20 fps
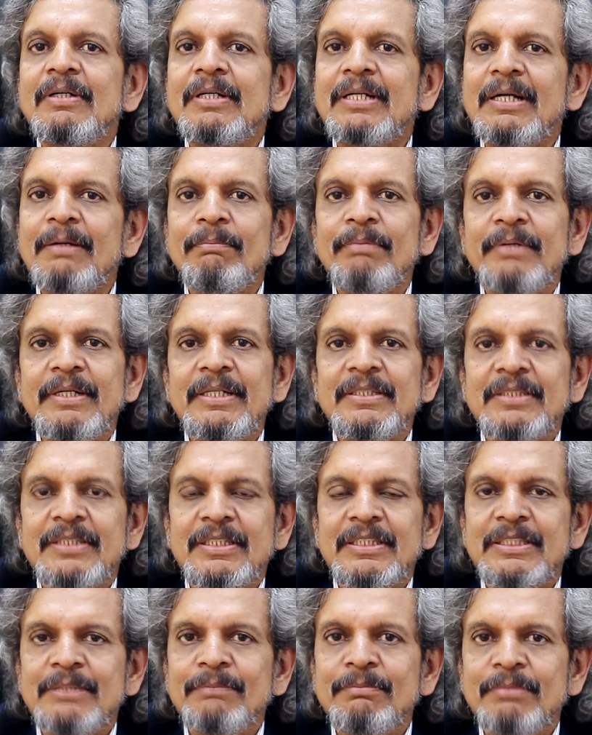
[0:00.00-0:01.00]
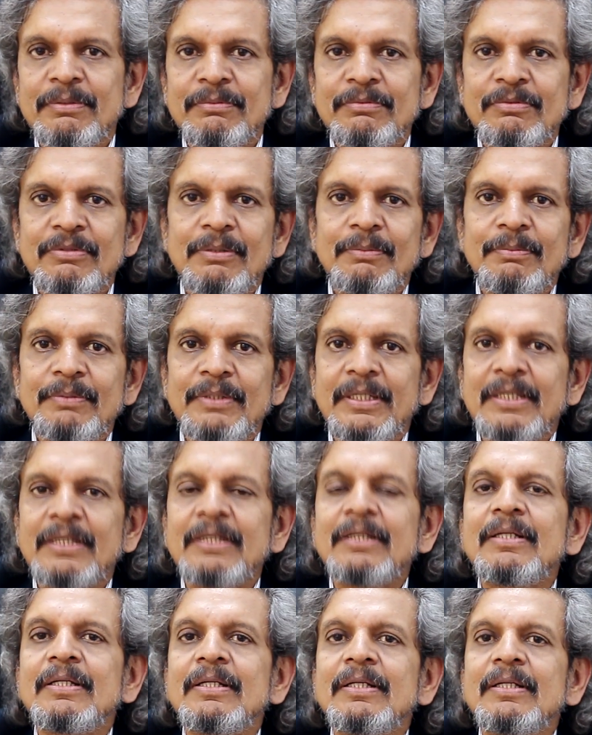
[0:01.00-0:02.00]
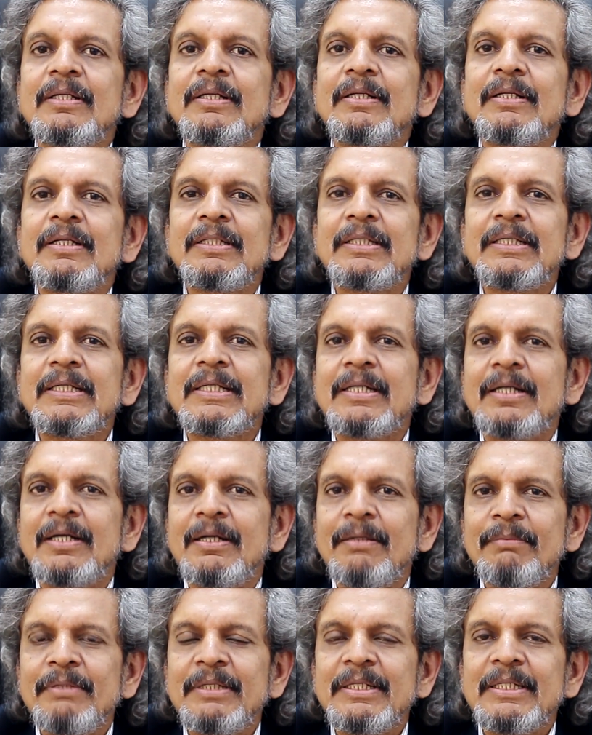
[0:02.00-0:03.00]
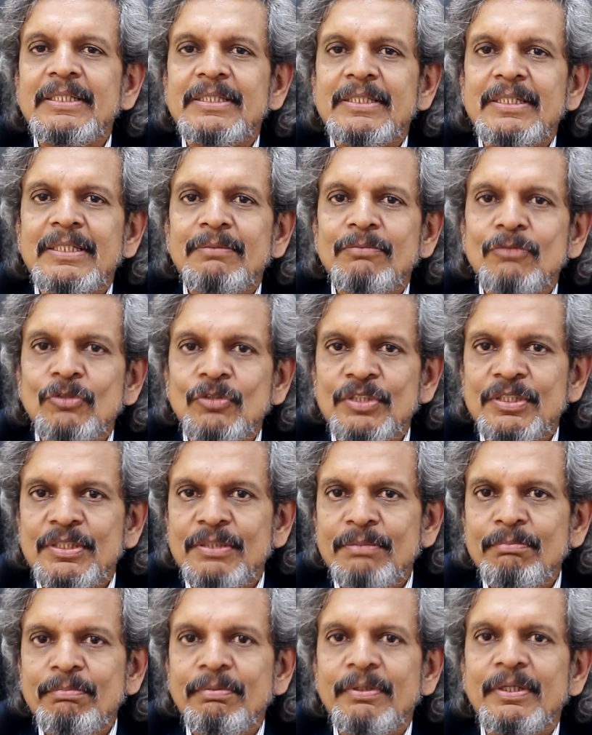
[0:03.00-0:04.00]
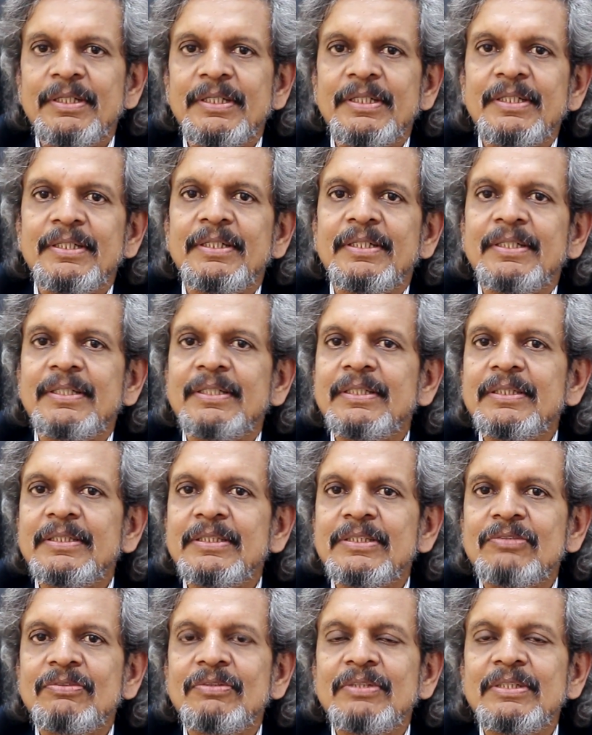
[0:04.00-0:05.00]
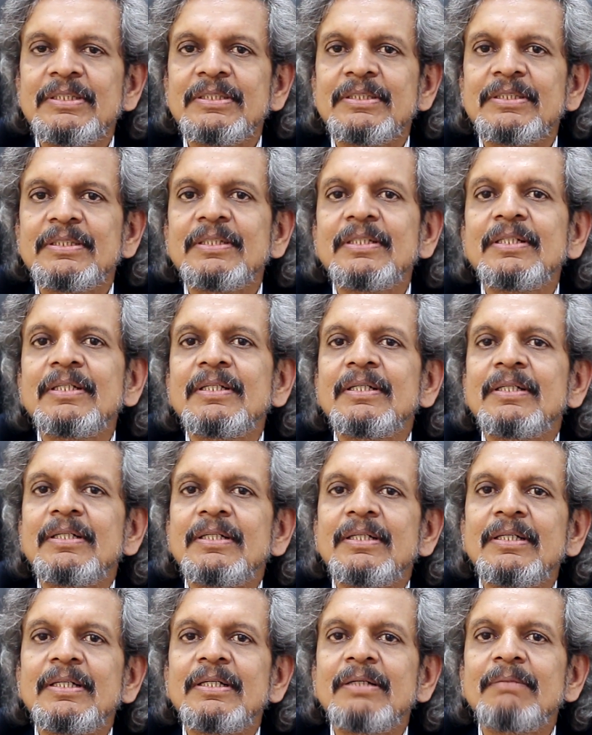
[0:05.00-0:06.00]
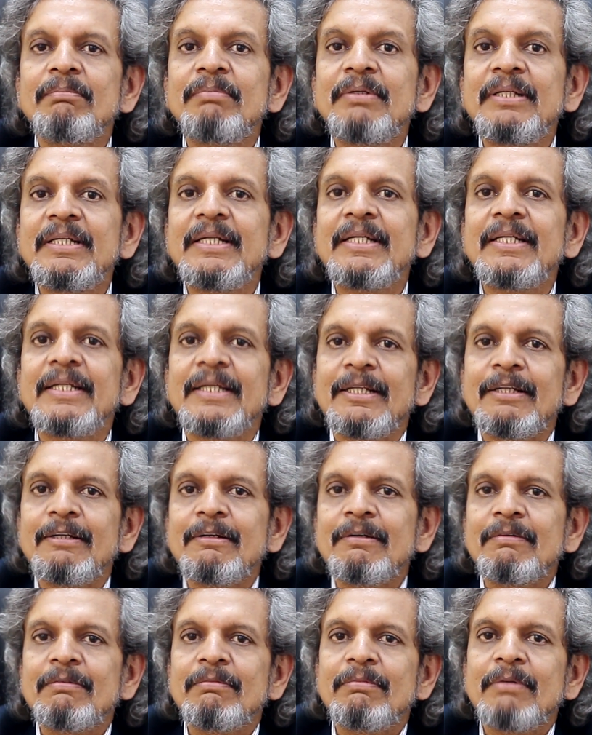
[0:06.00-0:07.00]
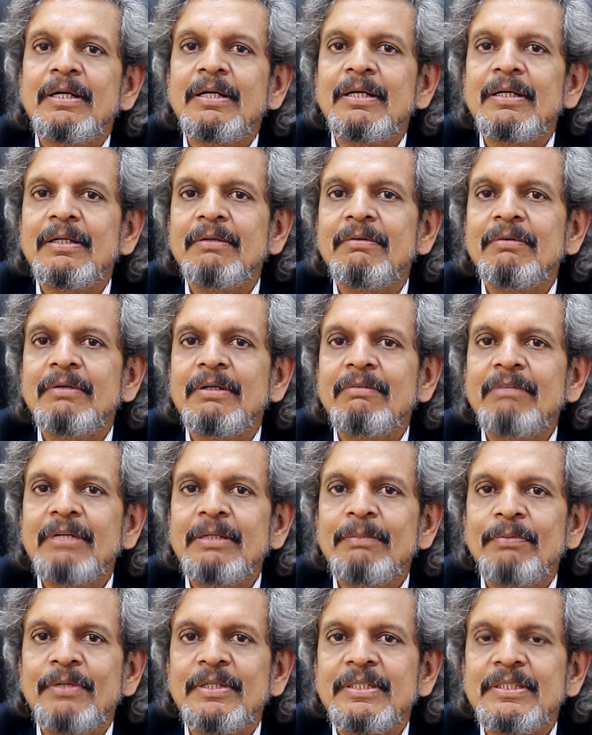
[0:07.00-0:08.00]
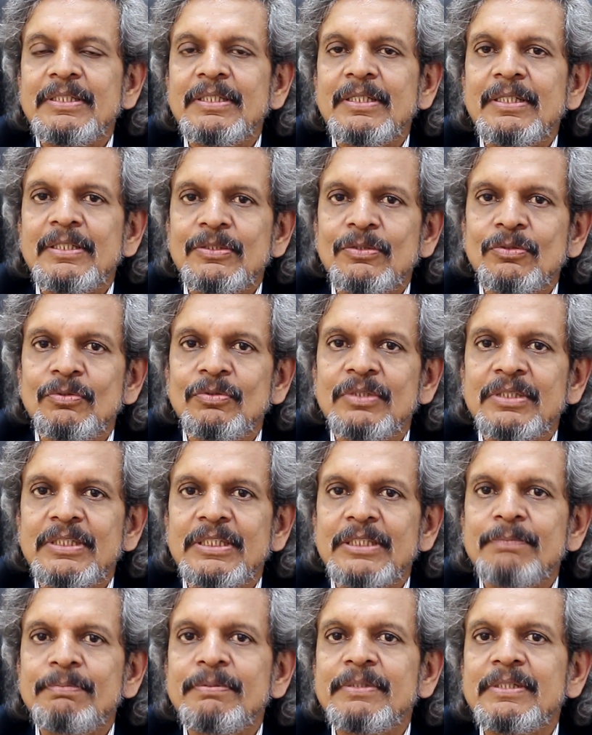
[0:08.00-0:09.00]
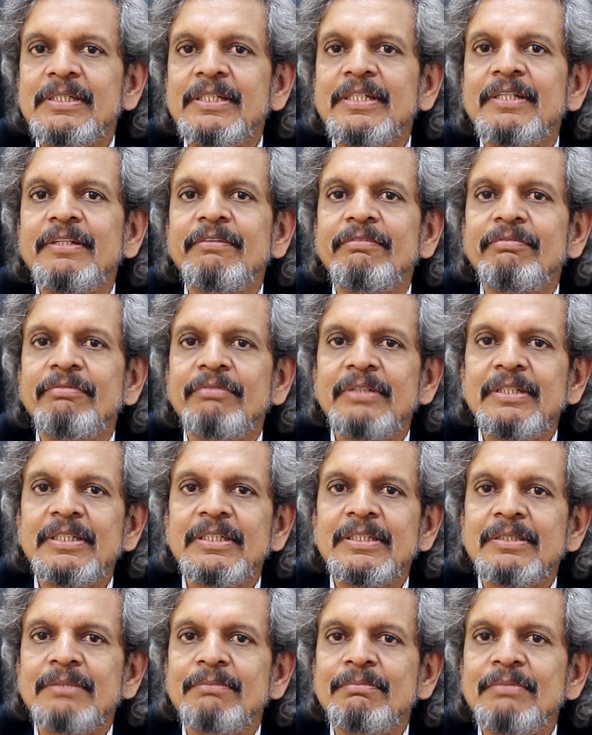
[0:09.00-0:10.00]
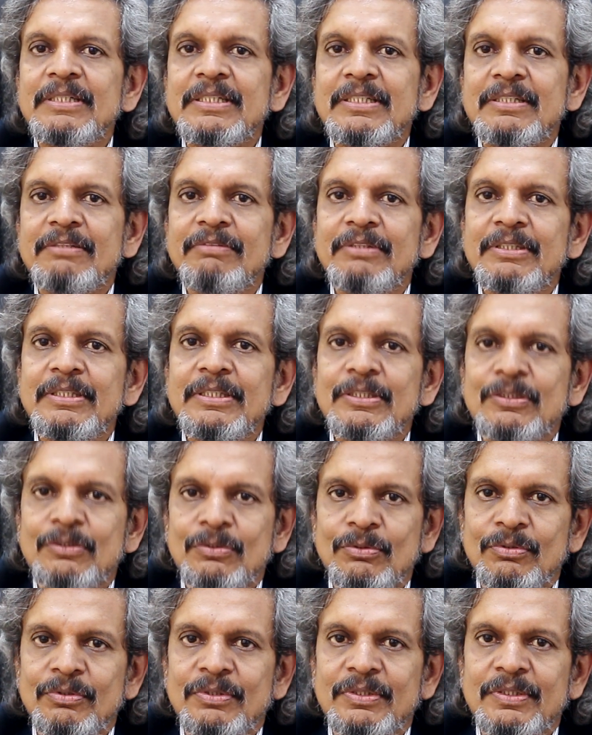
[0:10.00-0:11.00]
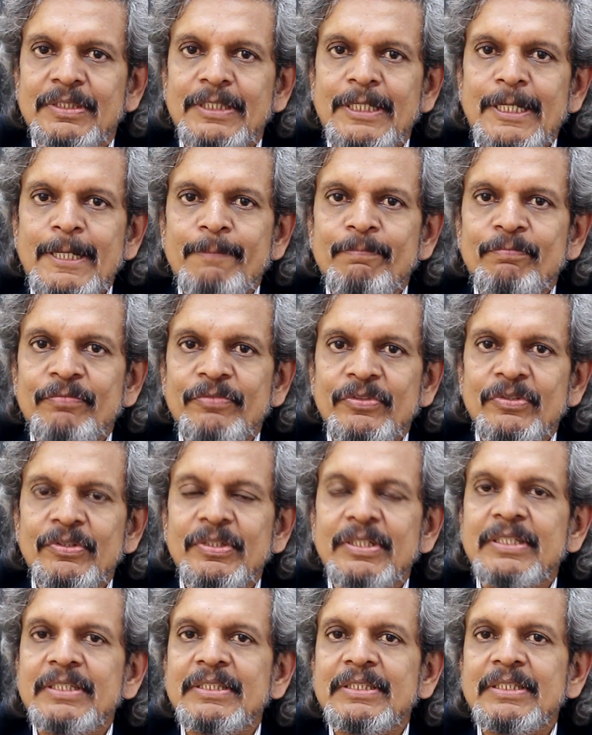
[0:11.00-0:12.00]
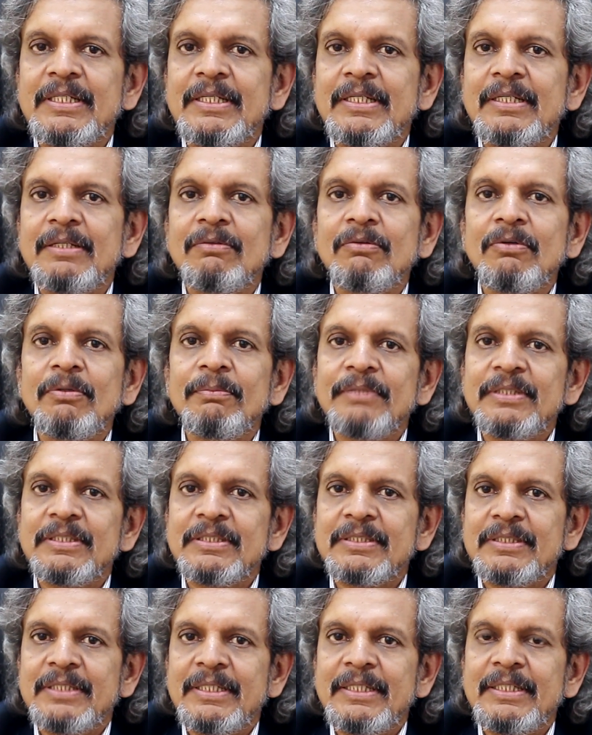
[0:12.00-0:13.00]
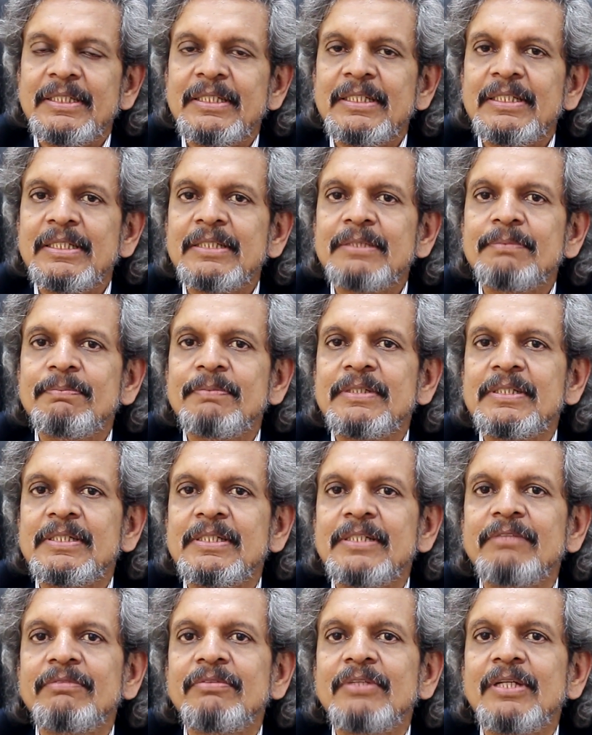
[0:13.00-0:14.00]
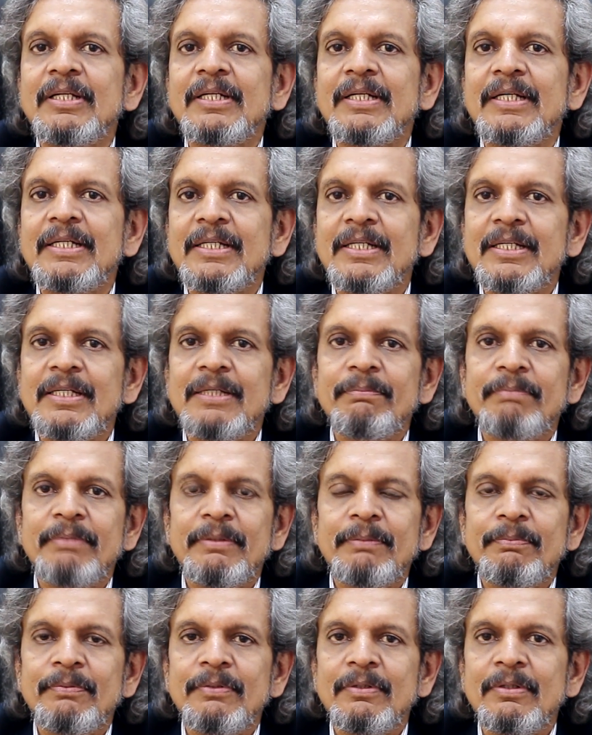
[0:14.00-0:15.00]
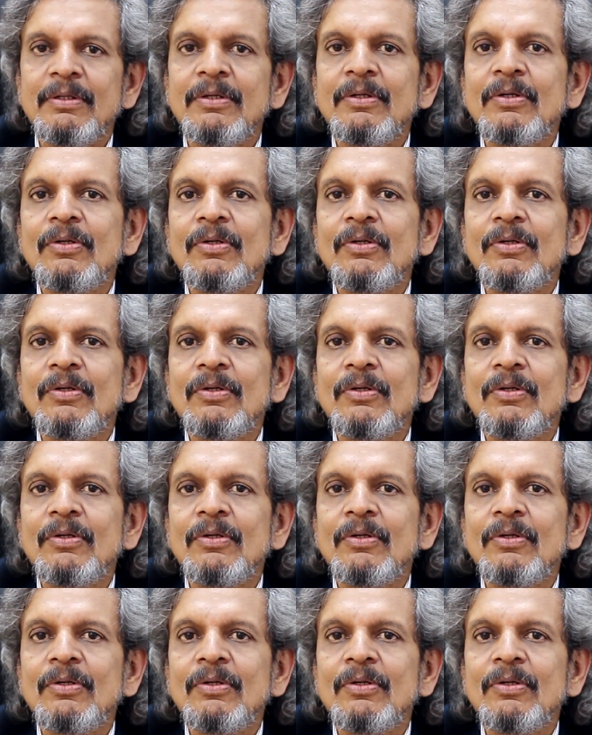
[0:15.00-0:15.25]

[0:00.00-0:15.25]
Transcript: complaints or symptoms will be there. The commonest and most important, this one is uh, bleeding uh, while passing stools, especially if it is mixed with the stools. So that is a, a ominous sign, especially if they are elderly people